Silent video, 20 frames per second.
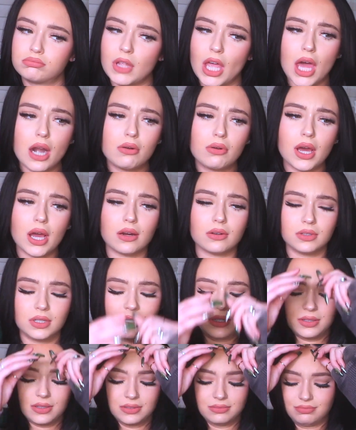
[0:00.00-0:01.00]
I don't know.
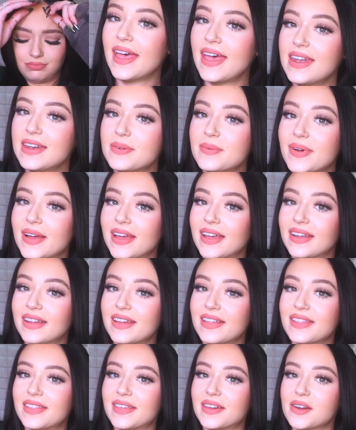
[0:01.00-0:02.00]

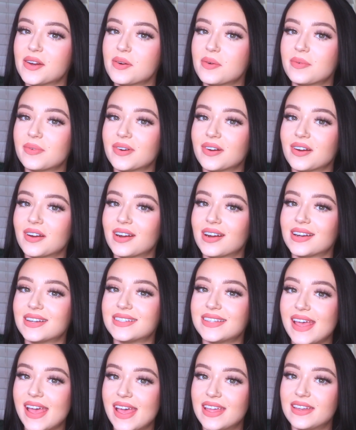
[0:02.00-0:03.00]
Anyway, there were
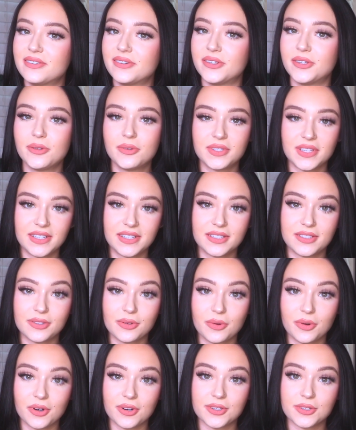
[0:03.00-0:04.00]
10 two-sentence
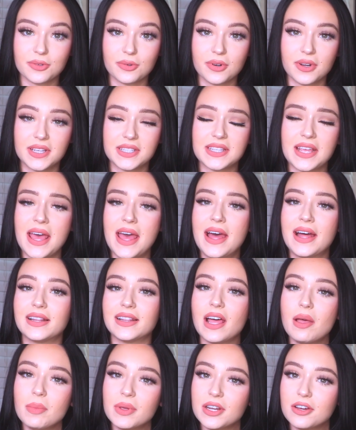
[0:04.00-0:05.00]
horror stories.
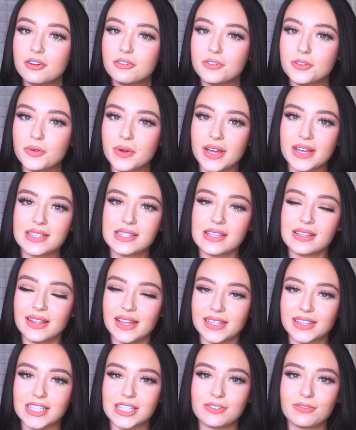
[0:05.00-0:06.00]
Let me know if you guys
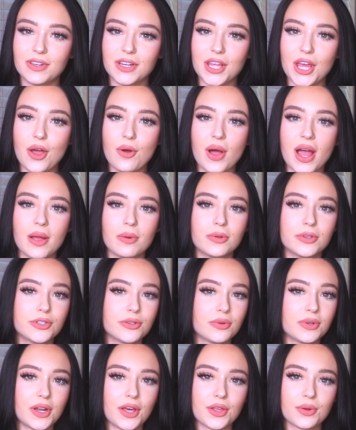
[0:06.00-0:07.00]
like this video. I will
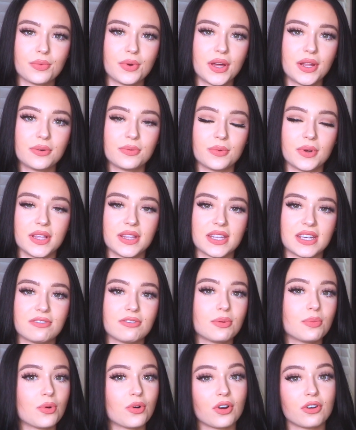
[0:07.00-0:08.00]
do another one with
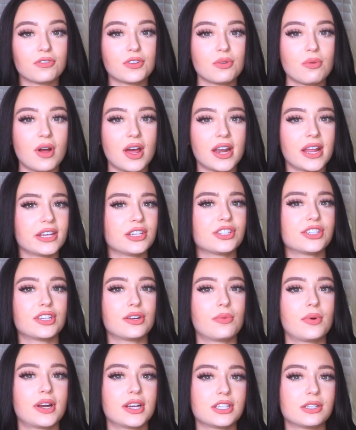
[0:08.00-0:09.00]
even more if you want. I just
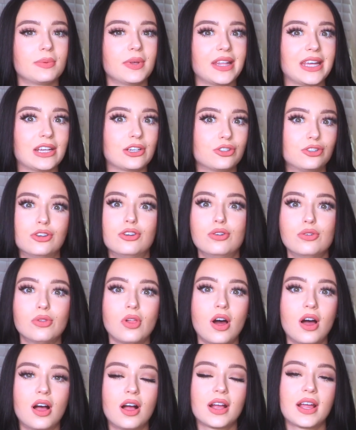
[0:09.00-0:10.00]
didn't want it to be, like, too
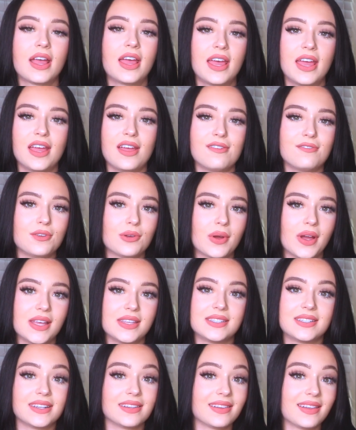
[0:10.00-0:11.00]
long if you
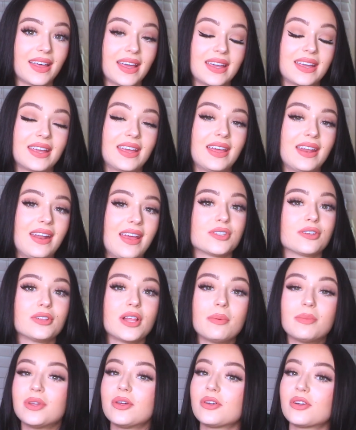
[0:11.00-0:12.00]
guys didn't like it. So
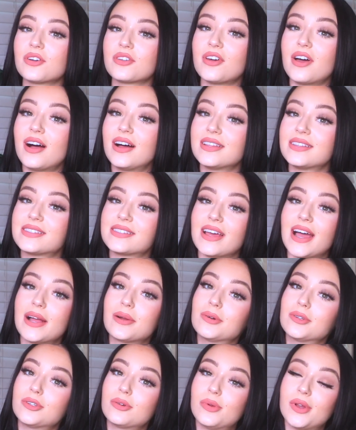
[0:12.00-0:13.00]
let me know your thoughts.
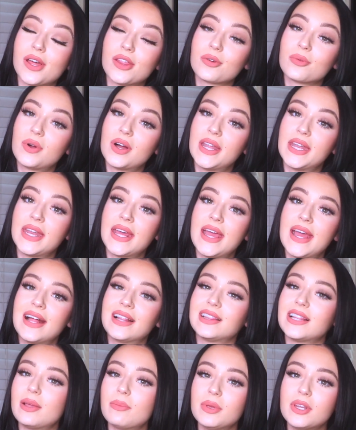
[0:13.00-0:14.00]
I will do another one.
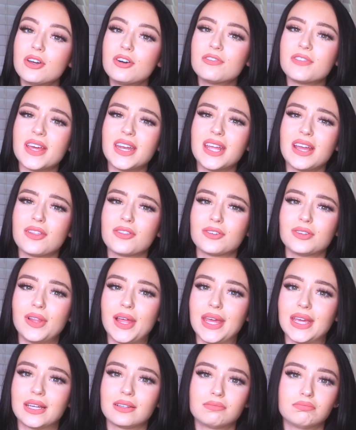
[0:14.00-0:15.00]
Let me know of any other,
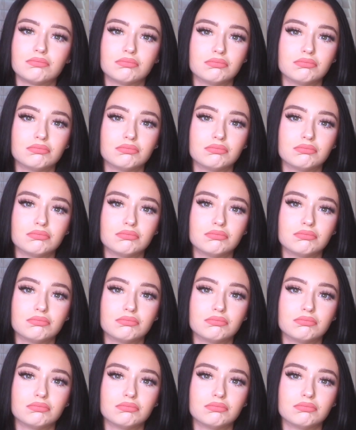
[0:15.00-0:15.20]
like,